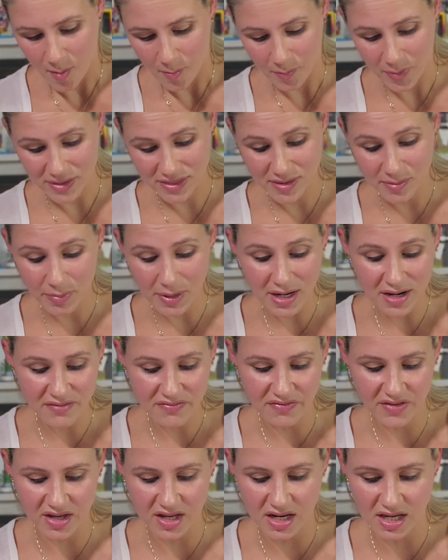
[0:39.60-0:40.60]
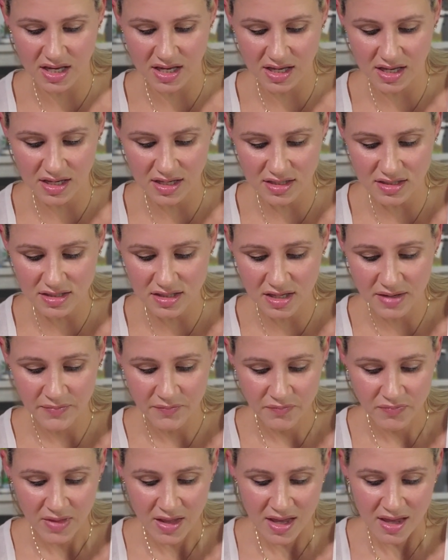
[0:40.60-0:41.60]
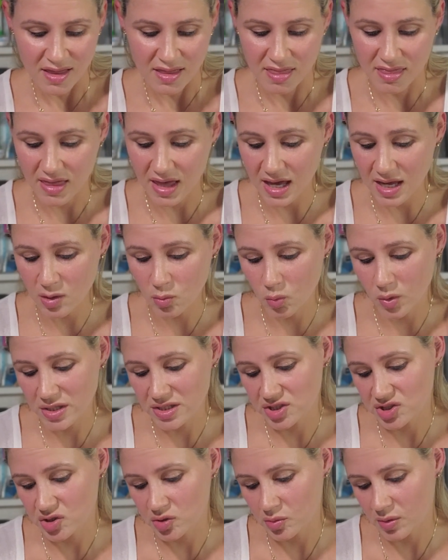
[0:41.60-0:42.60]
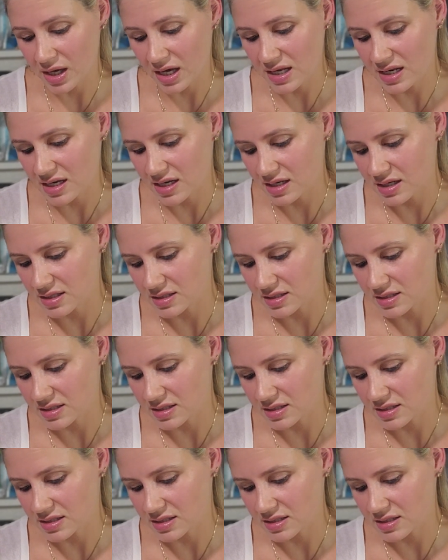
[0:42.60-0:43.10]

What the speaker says: But the benefit is then once you get it,